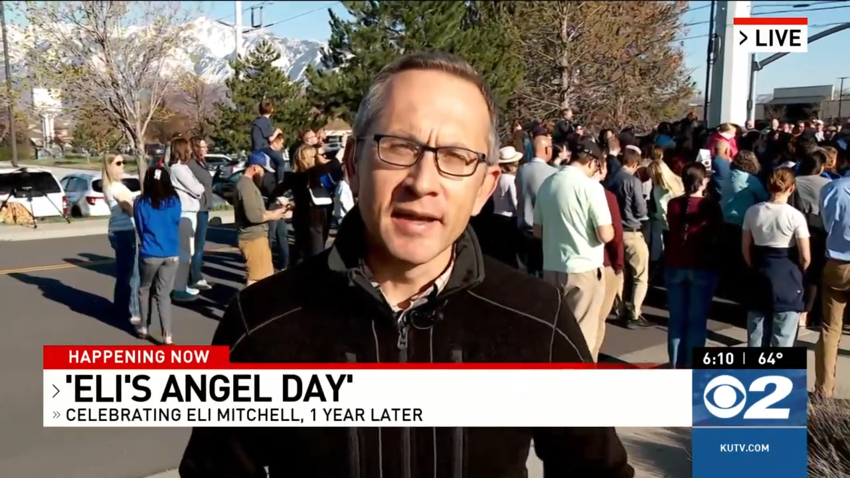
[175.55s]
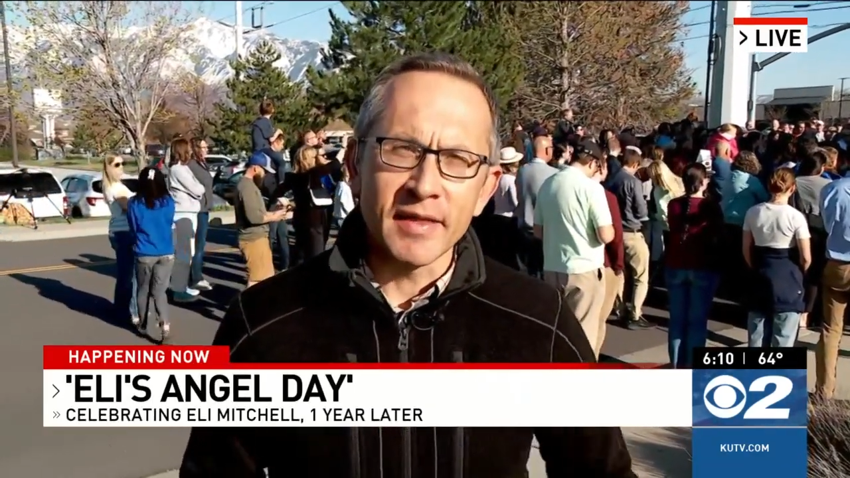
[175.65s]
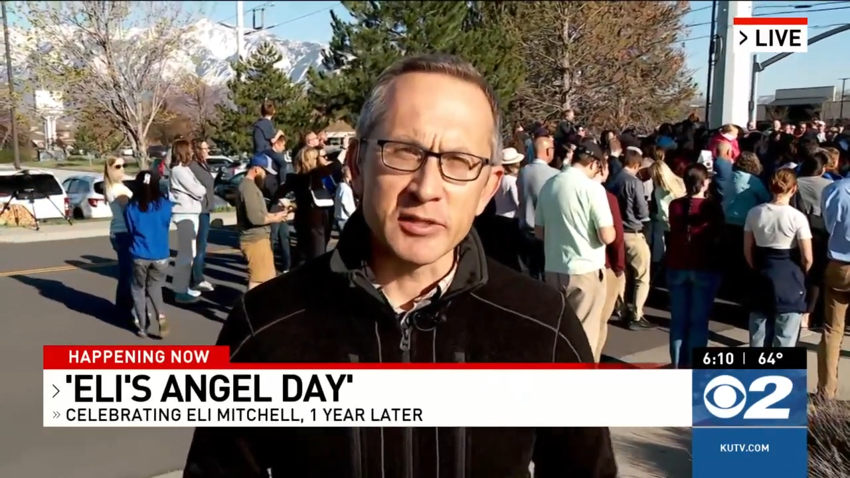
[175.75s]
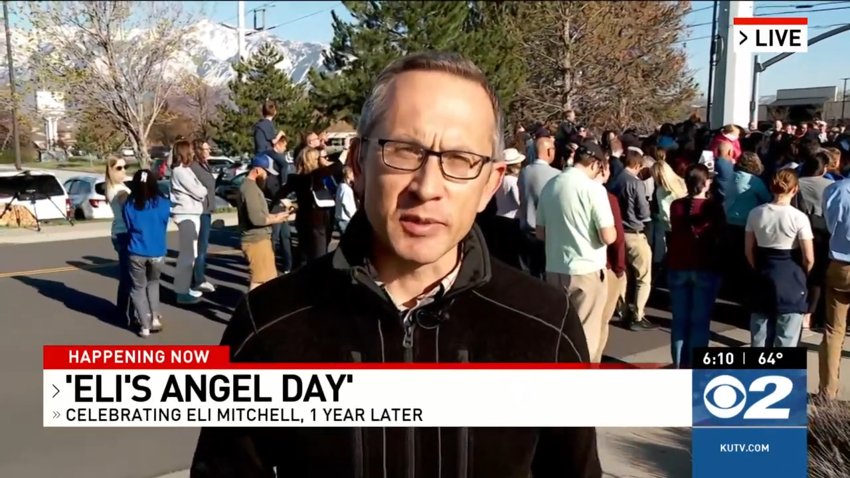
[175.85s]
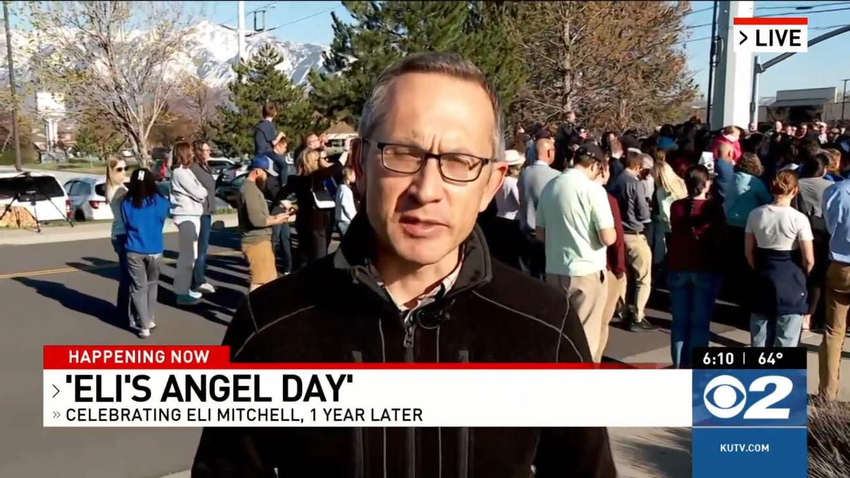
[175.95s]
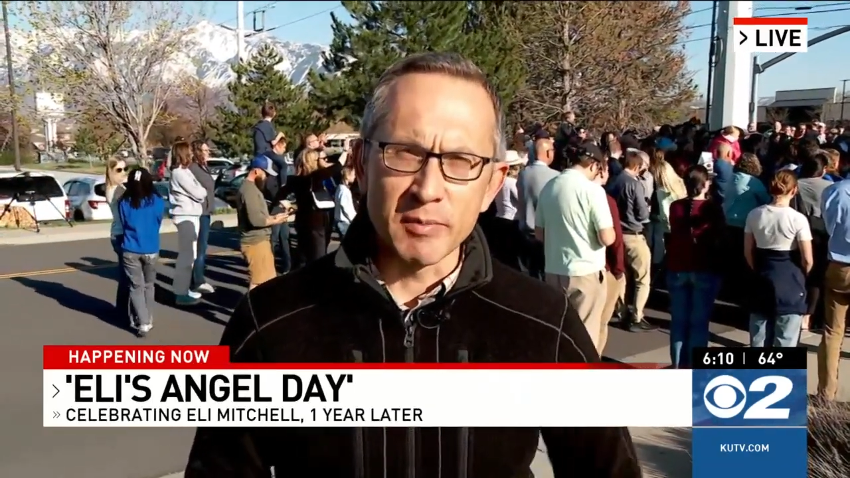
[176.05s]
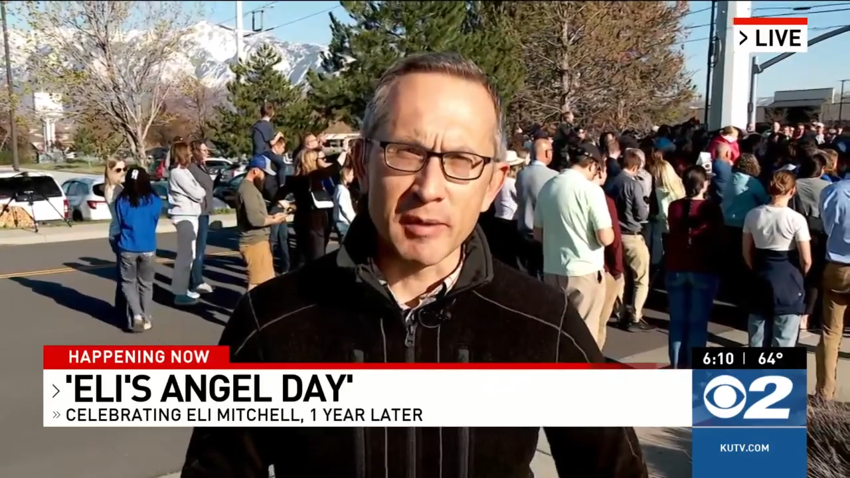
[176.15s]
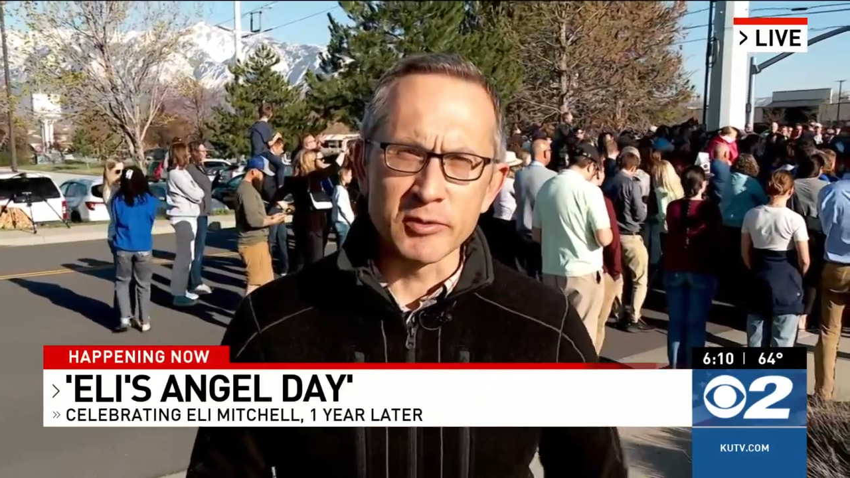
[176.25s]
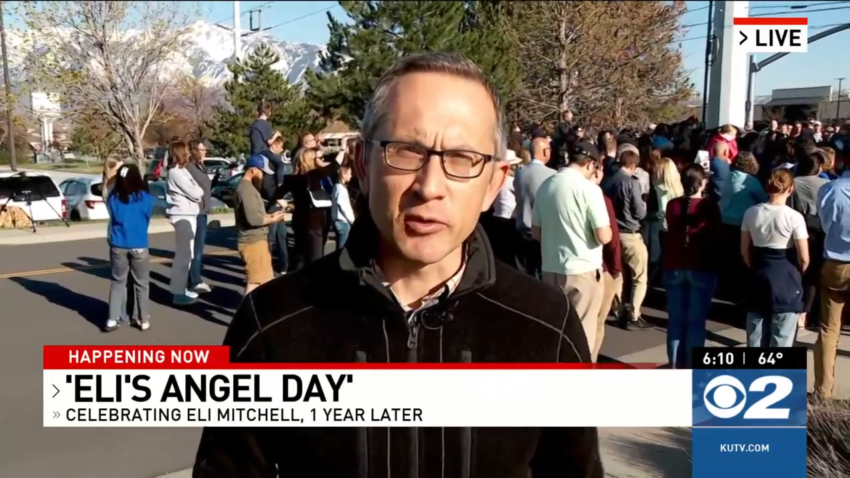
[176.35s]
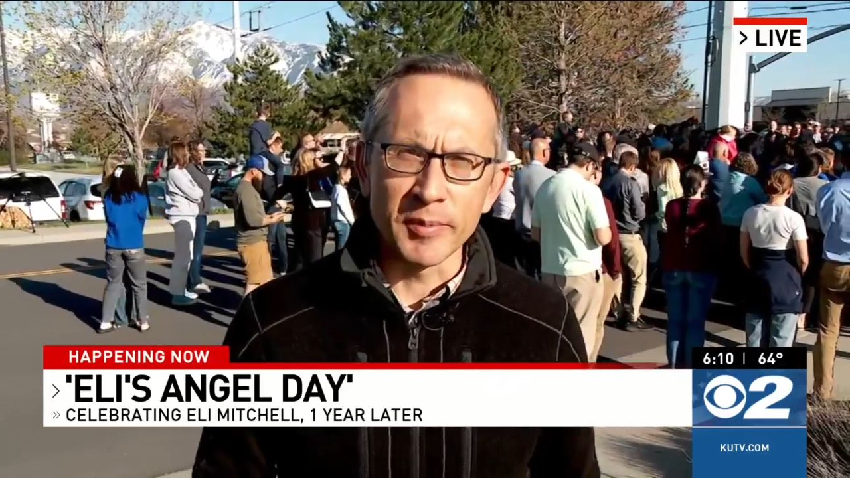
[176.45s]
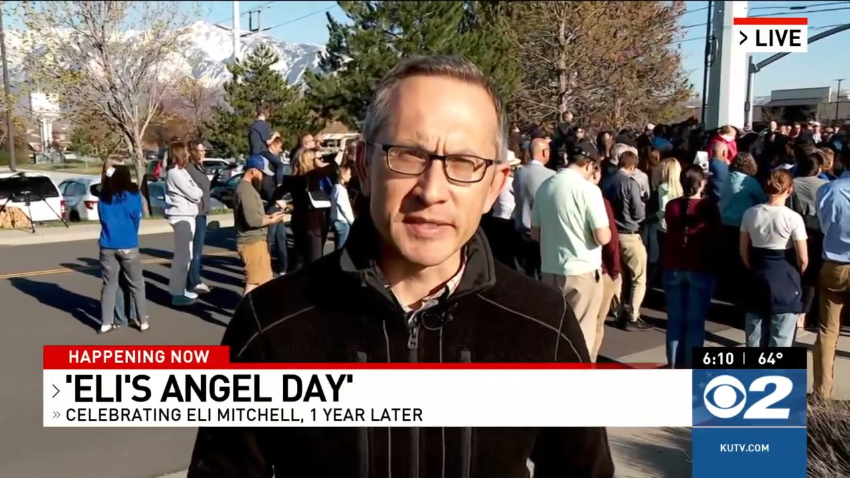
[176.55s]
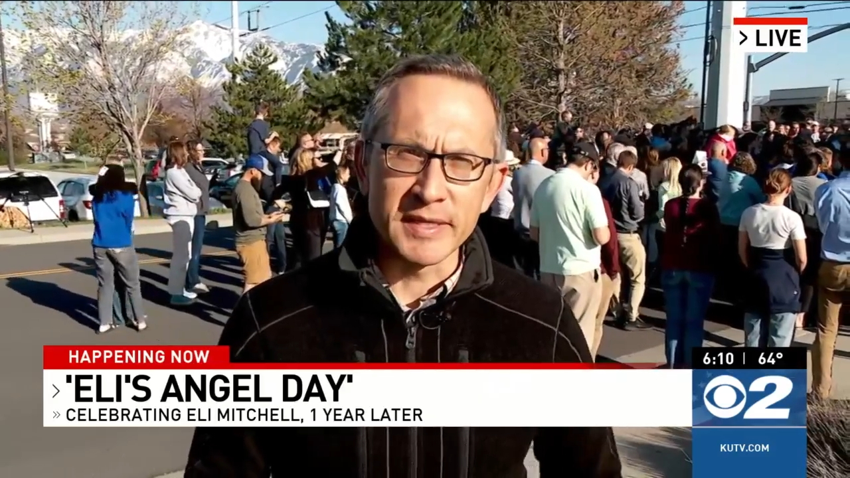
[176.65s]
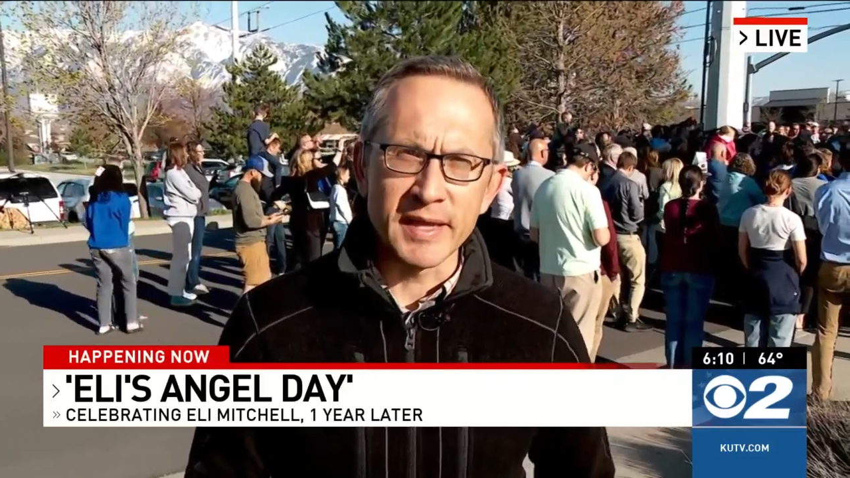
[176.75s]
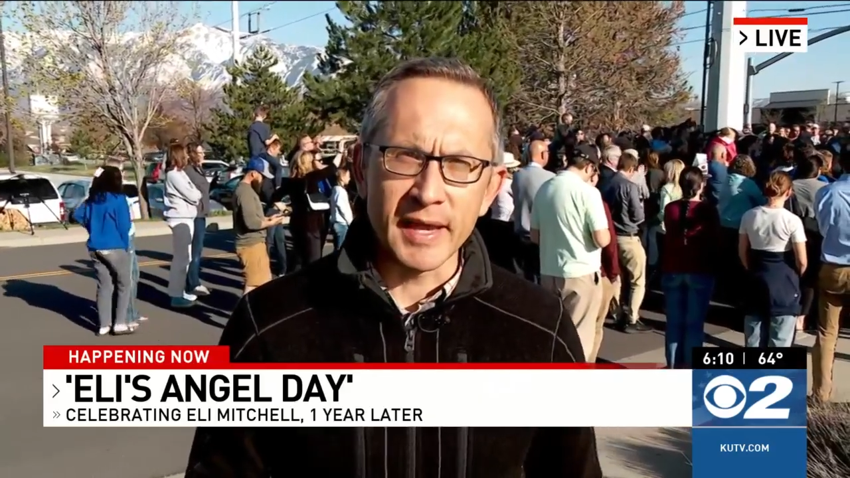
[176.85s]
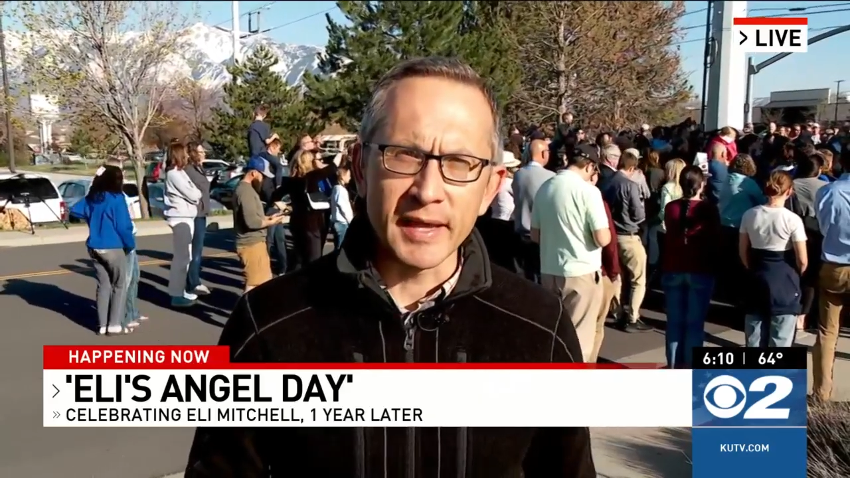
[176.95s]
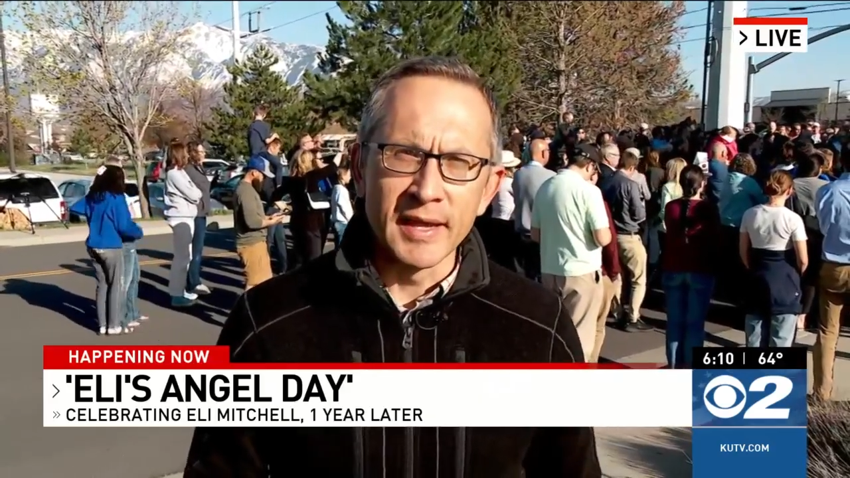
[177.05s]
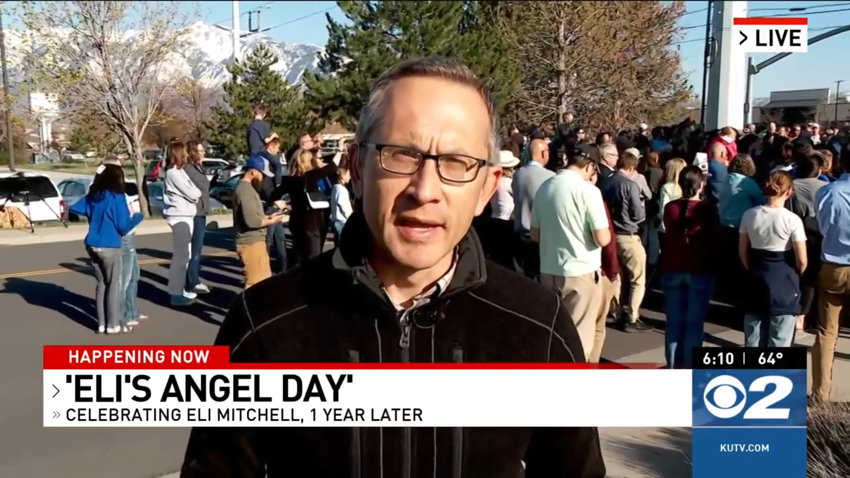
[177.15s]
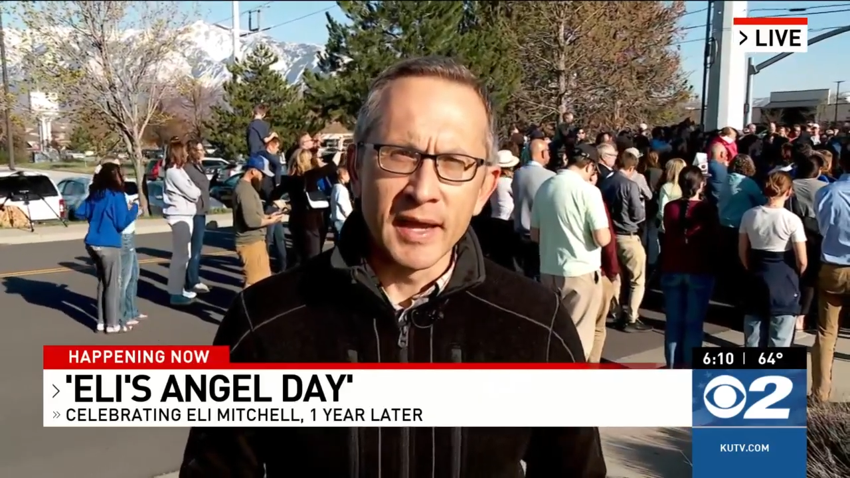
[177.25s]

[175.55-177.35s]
That's what his mom told me today.